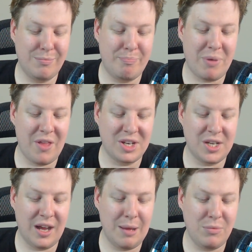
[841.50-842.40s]
by the
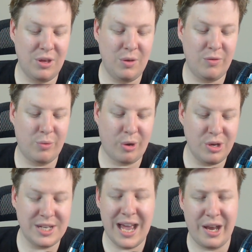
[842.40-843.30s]
time you've
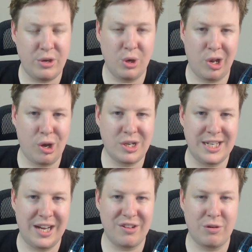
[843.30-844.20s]
rotated your
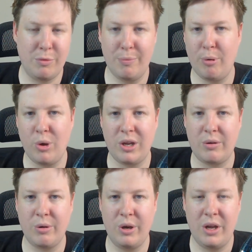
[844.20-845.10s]
lockdowns from your boarding
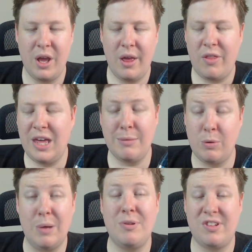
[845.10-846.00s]
crew, the enemy
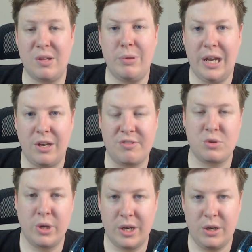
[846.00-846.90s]
weapons are completely
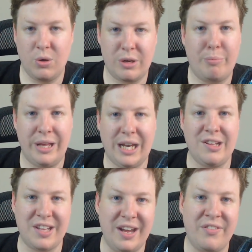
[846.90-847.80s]
destroyed and you're completely
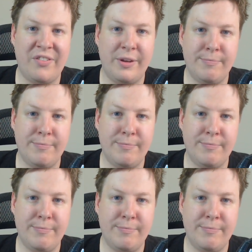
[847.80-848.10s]
safe.